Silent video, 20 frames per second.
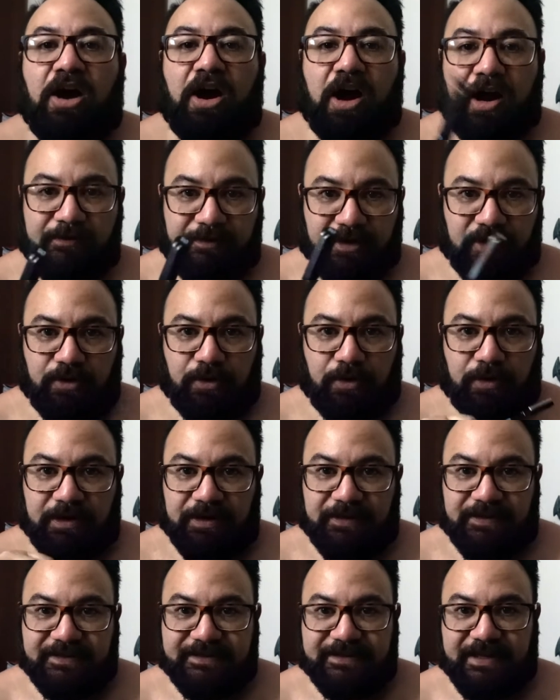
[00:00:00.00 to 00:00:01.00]
I
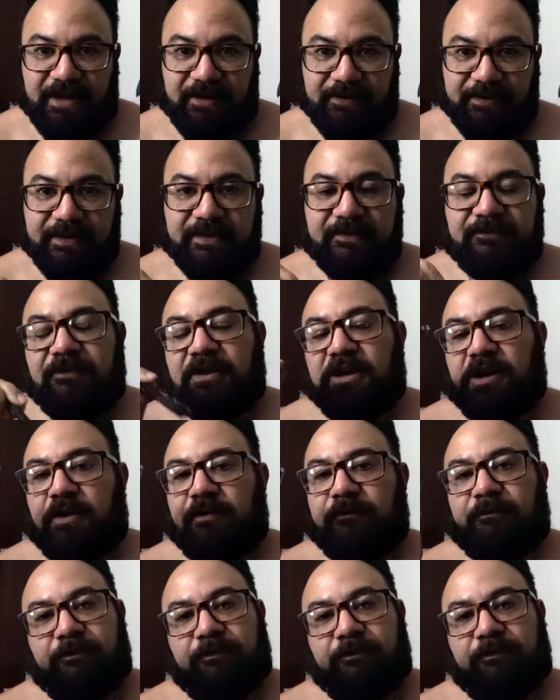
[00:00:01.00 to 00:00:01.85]
recorded the start of this video in